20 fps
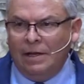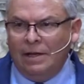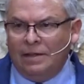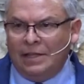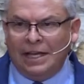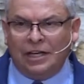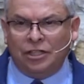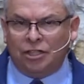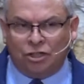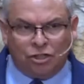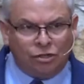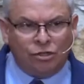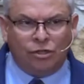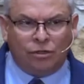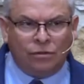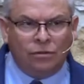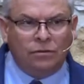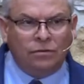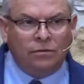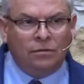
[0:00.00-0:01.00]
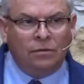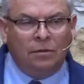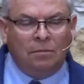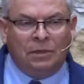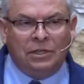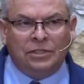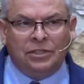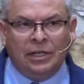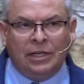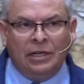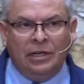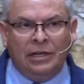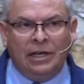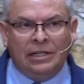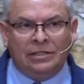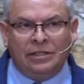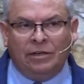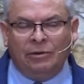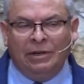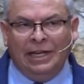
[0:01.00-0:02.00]
That is true, particularly
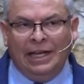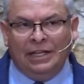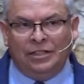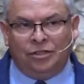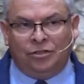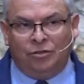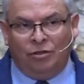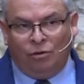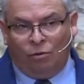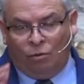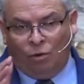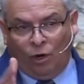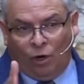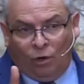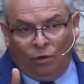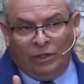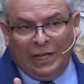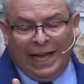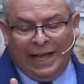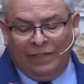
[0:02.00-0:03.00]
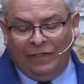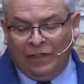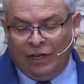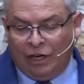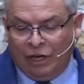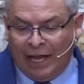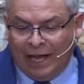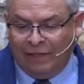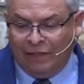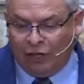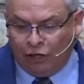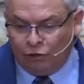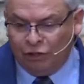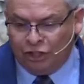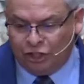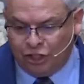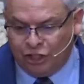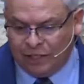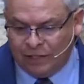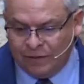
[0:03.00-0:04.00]
as it relates to the world and, and
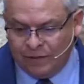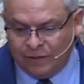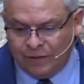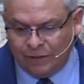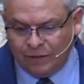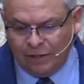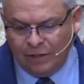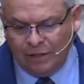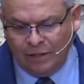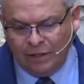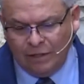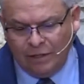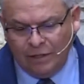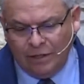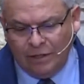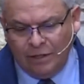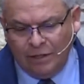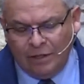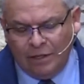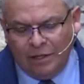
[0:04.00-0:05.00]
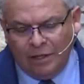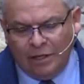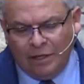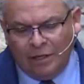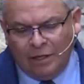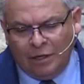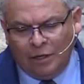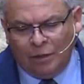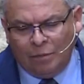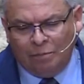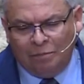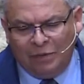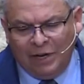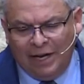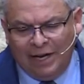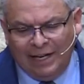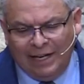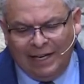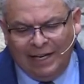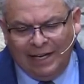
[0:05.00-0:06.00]
Christians.
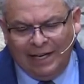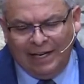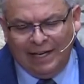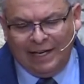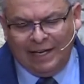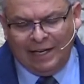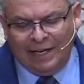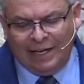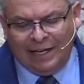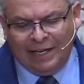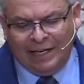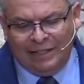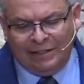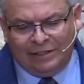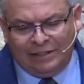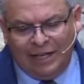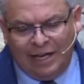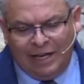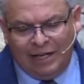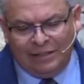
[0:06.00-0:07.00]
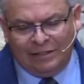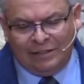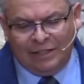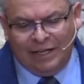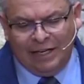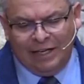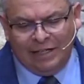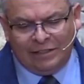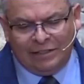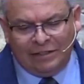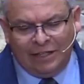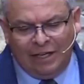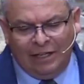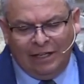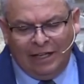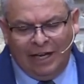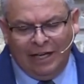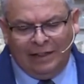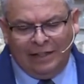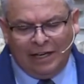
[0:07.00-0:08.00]
But, like he says, it is not
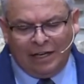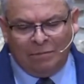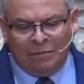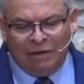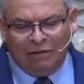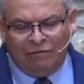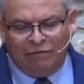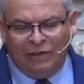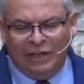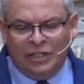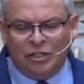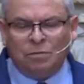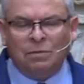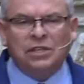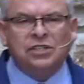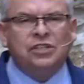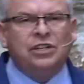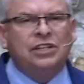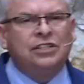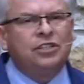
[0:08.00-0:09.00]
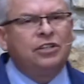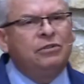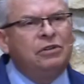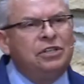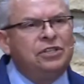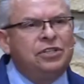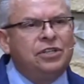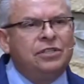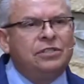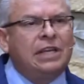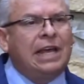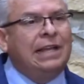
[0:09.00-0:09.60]
like that among friends, much less Christians.